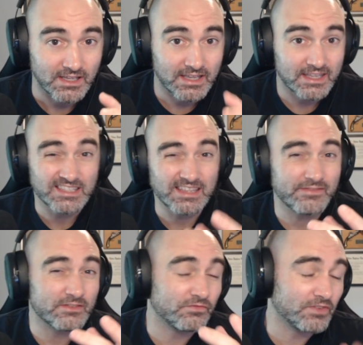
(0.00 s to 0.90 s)
It gets
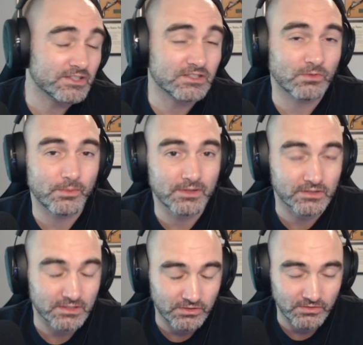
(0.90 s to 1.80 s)
even fuzzier when we
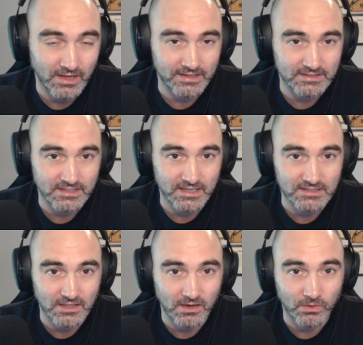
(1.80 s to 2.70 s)
look at the United
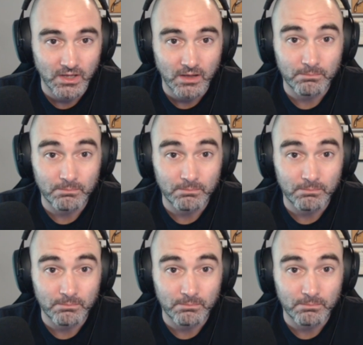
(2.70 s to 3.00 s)
States, though,